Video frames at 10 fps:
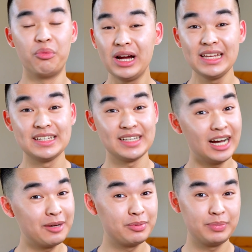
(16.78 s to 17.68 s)
What is
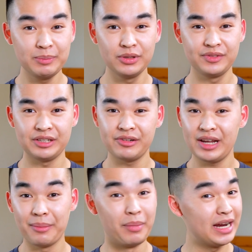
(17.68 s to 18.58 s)
up, people of the
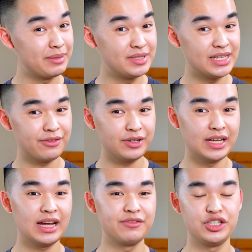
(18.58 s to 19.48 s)
internet? My name is Avery
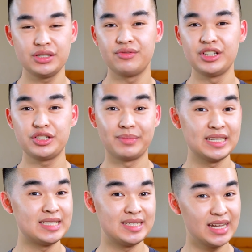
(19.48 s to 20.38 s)
and I've just finished
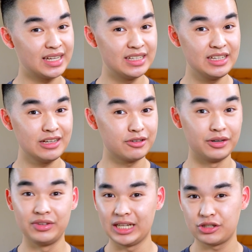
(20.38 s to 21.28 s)
my second year
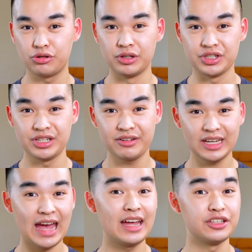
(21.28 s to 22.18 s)
of electrical
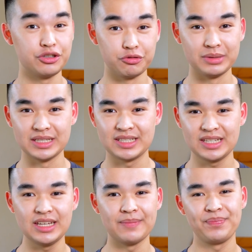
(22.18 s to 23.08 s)
engineering at
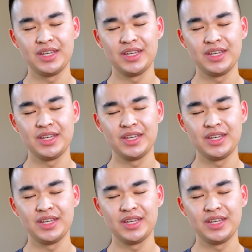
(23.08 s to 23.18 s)
UBC.